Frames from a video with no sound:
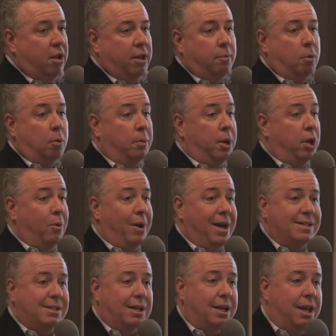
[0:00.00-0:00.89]
them amino
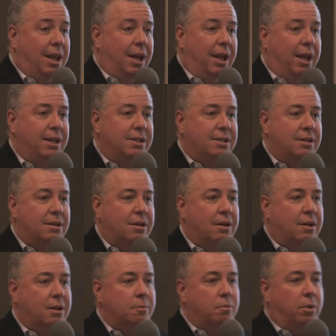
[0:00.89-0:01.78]
acid chelates.
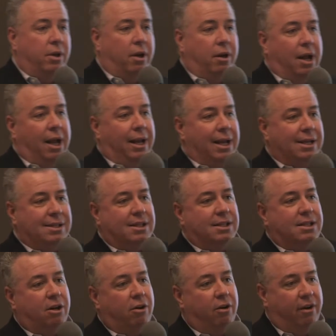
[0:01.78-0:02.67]
But they're not
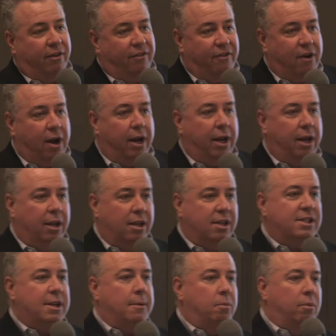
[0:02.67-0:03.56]
necessarily defining in the
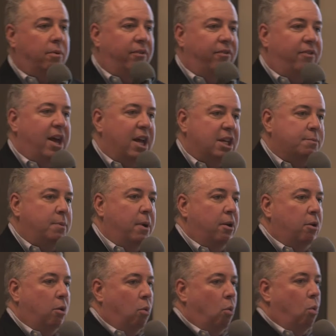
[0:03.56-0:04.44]
supplement facts
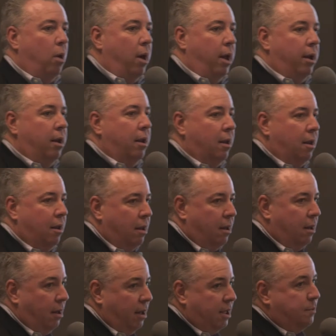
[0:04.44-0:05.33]
panel what
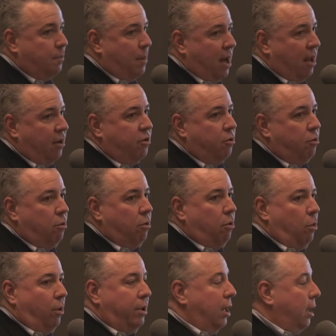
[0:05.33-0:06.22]
it's bound to or
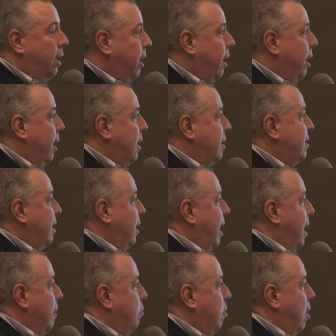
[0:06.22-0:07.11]
what the ligand is in
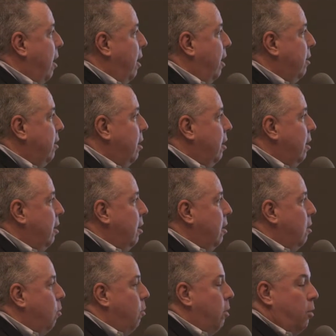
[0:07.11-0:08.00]
that product.
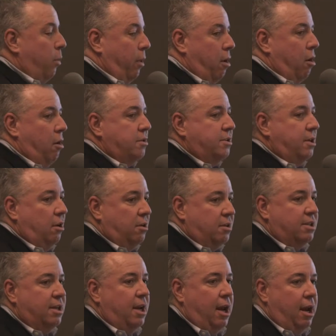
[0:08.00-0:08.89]
Where with ours, it'll
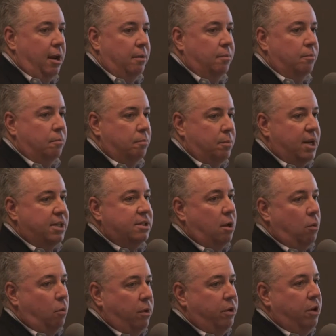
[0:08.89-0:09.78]
say based
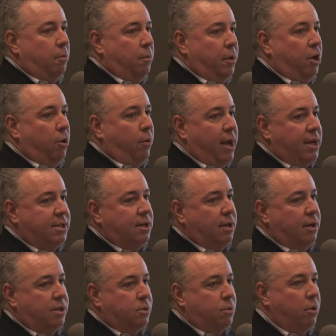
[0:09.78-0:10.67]
on what the amino
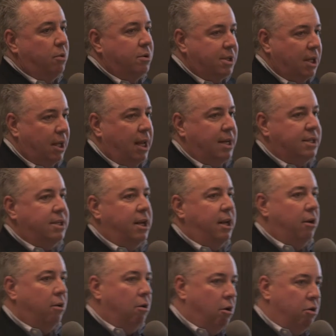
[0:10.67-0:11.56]
acid is, whether it's
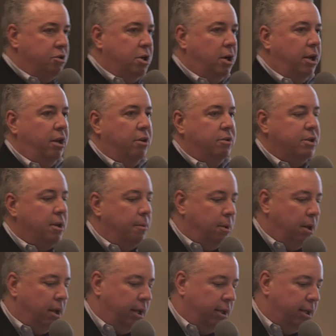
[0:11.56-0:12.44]
glycine or arginine or
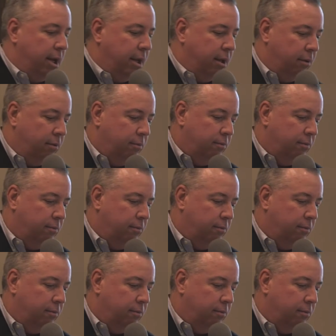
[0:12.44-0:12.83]
something like that.